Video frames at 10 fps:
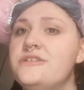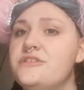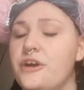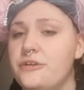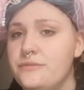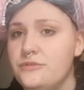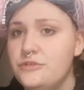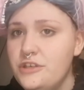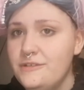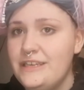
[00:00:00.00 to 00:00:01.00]
So
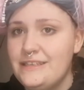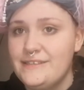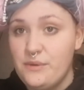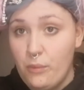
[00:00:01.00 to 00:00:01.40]
all you need is a